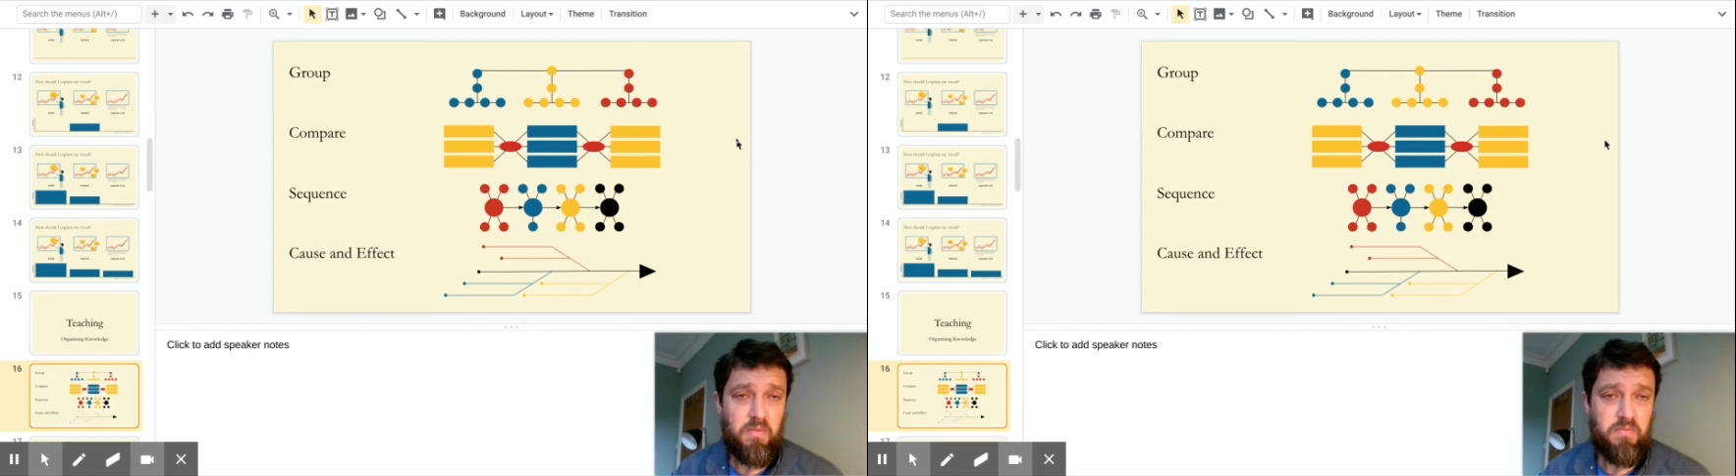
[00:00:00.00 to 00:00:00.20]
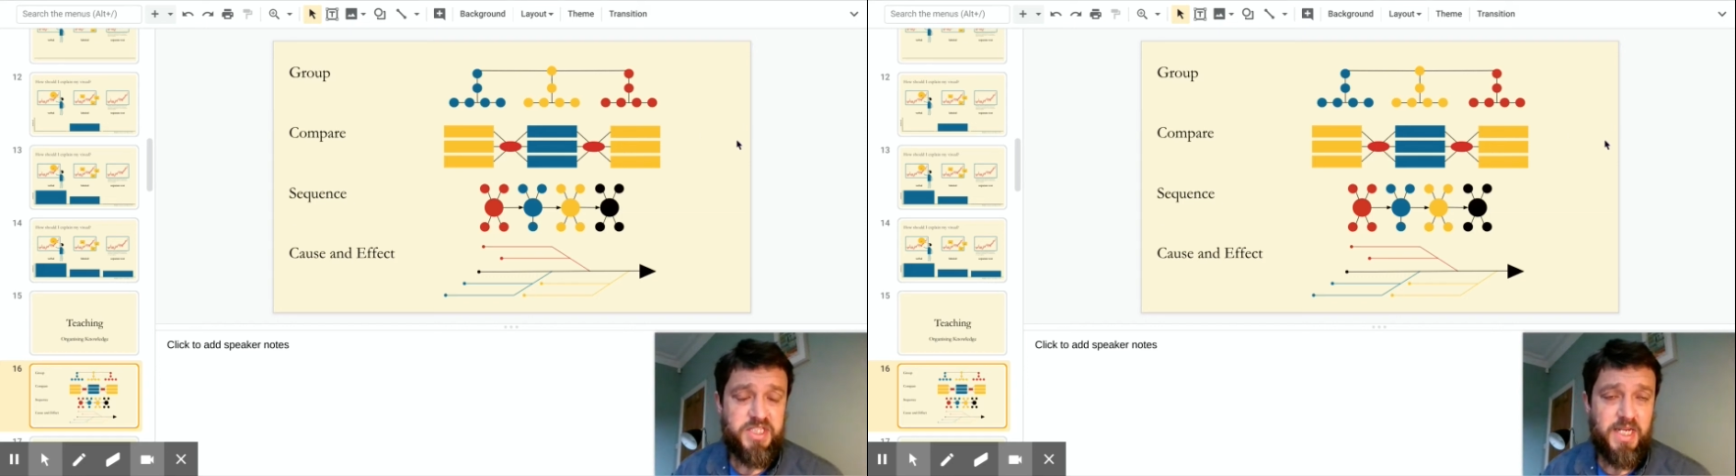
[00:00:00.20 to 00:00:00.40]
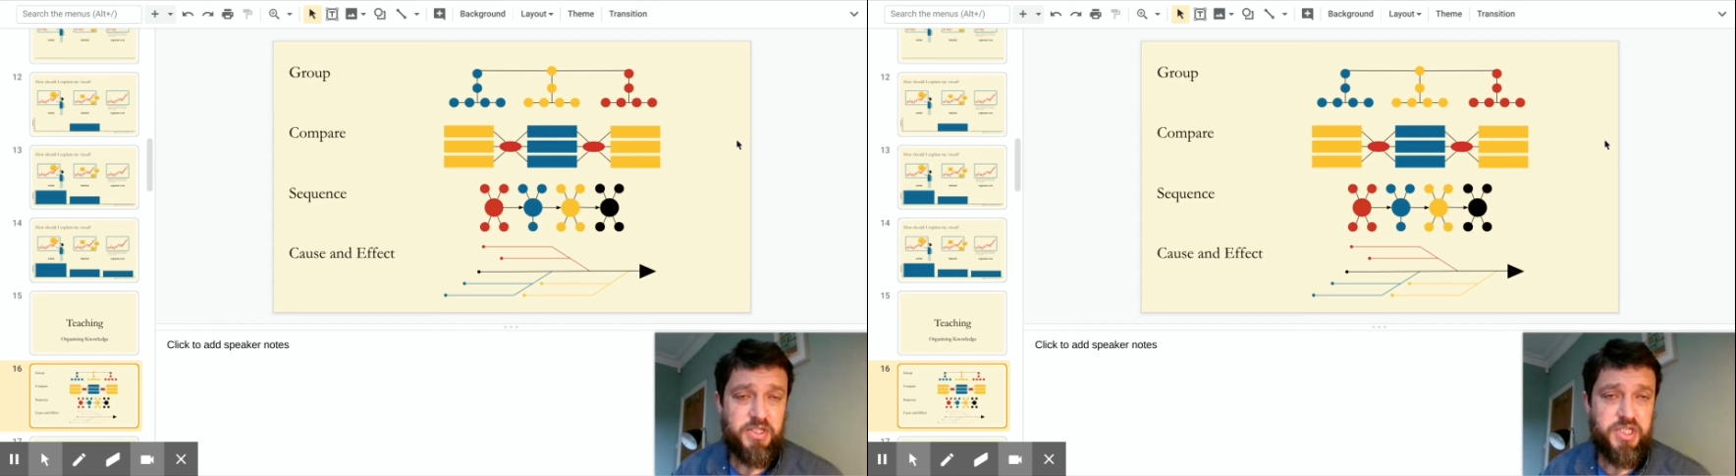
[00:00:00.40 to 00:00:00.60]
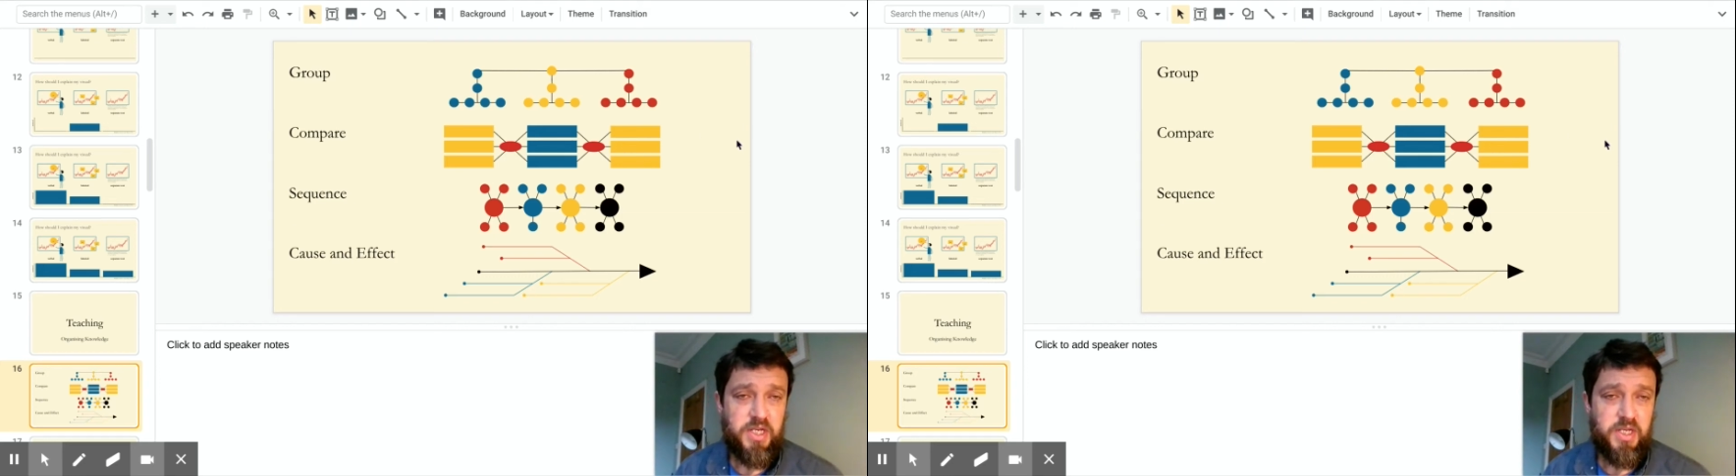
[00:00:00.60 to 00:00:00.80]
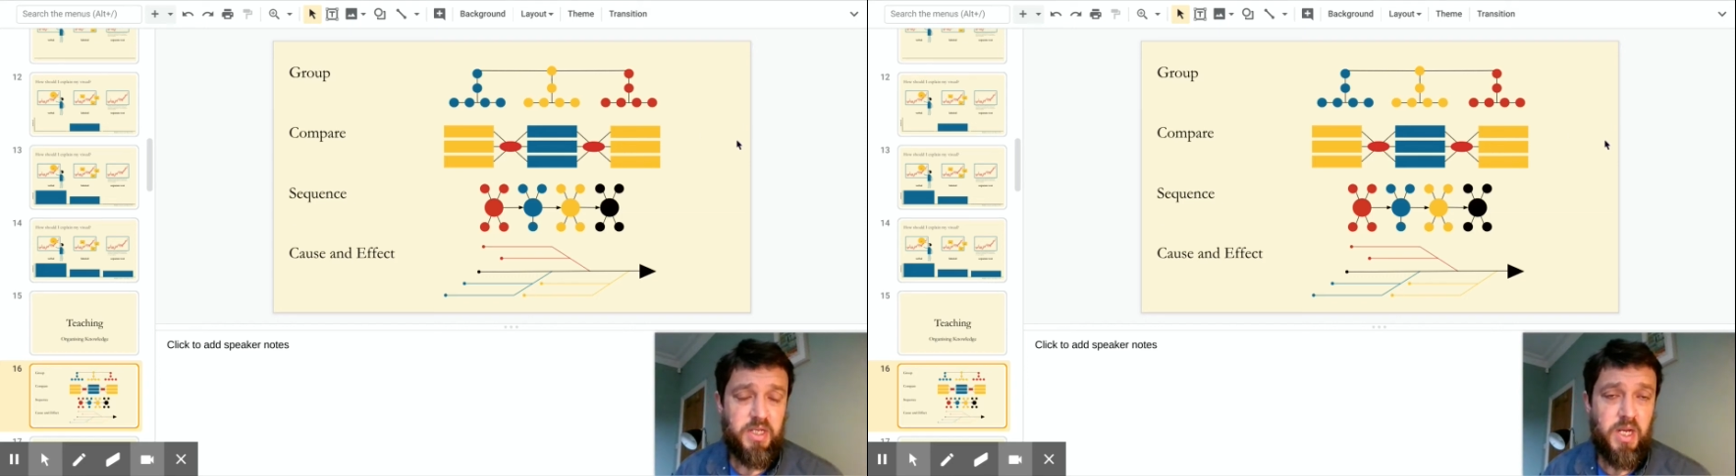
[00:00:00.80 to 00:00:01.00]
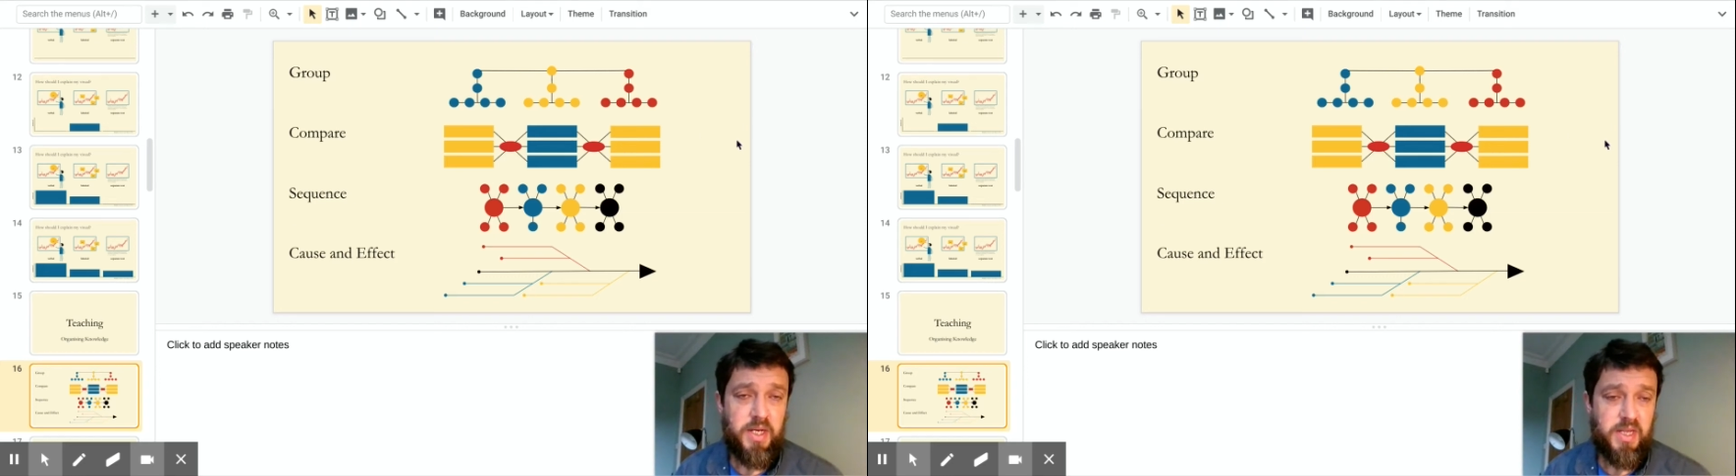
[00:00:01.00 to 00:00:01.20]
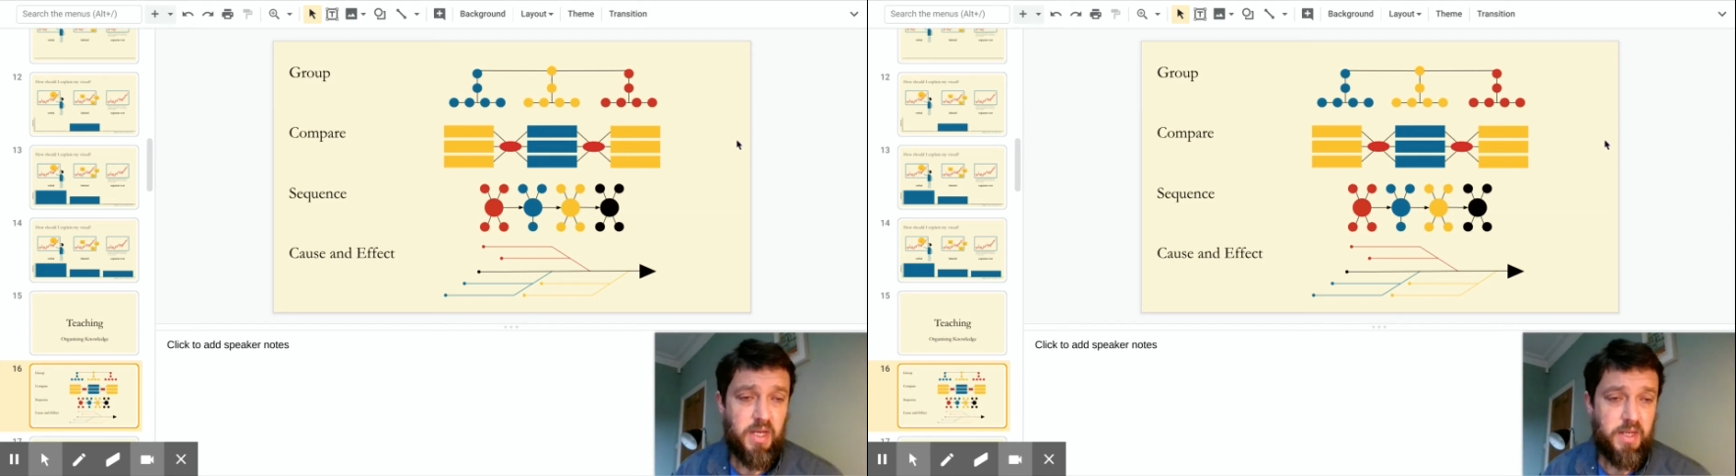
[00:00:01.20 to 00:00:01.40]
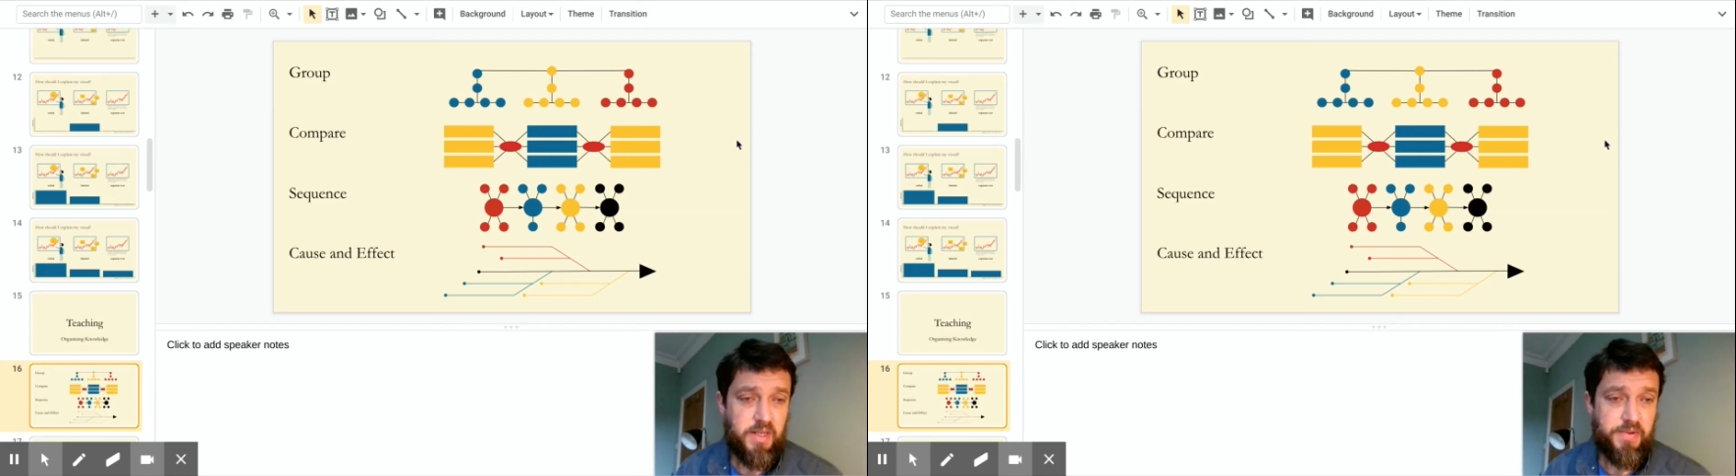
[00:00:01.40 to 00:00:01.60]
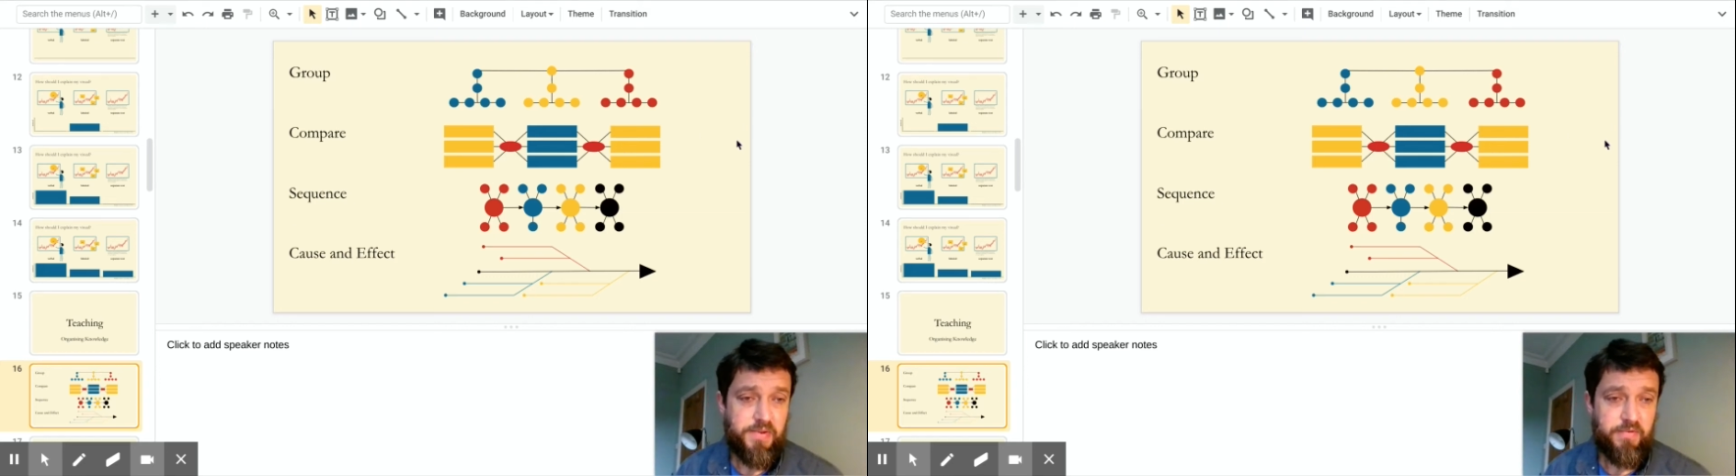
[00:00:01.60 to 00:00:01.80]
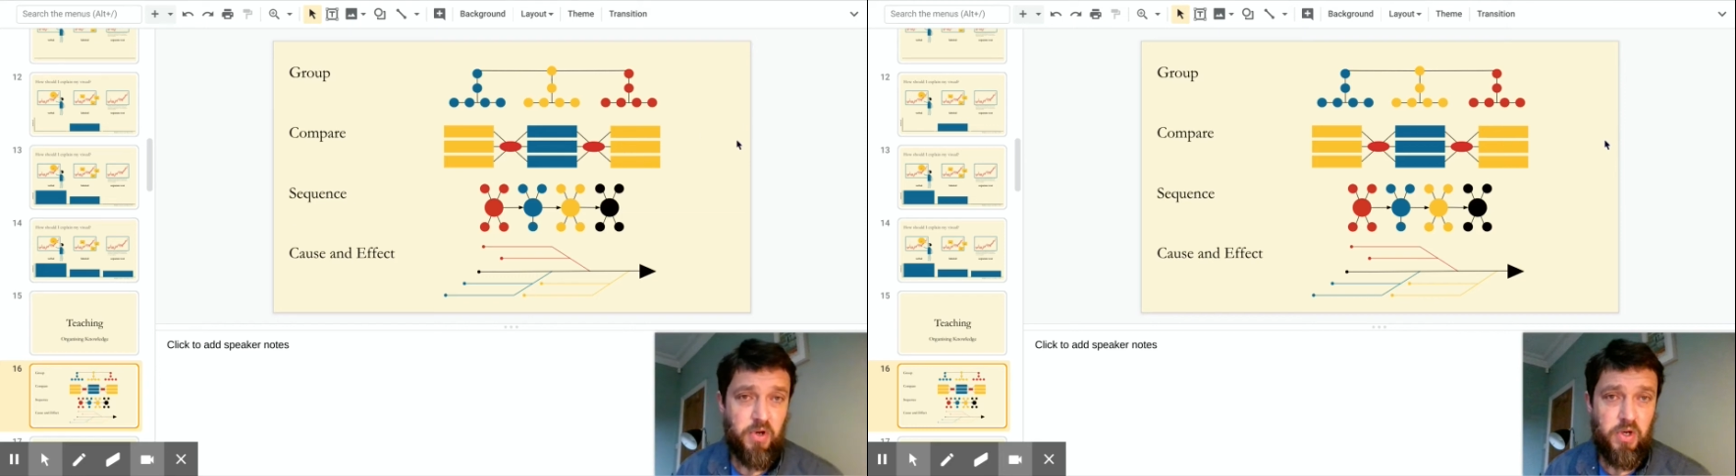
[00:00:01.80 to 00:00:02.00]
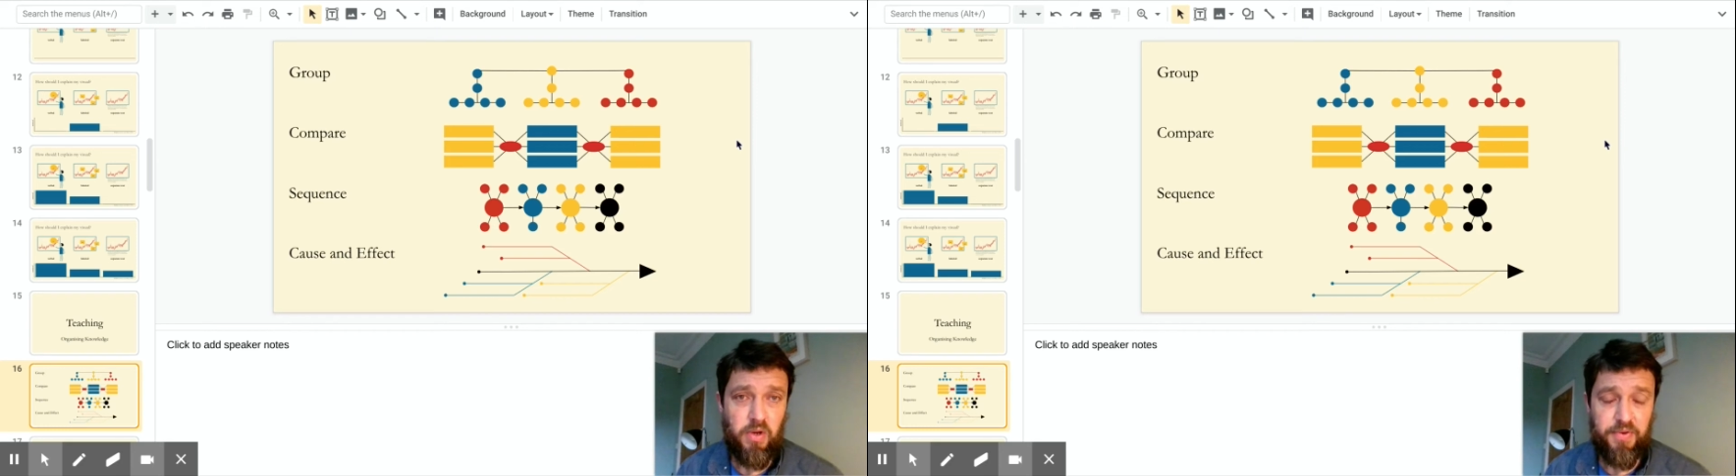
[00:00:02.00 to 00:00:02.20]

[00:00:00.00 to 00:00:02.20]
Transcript: retention, and learning scientists have got a lot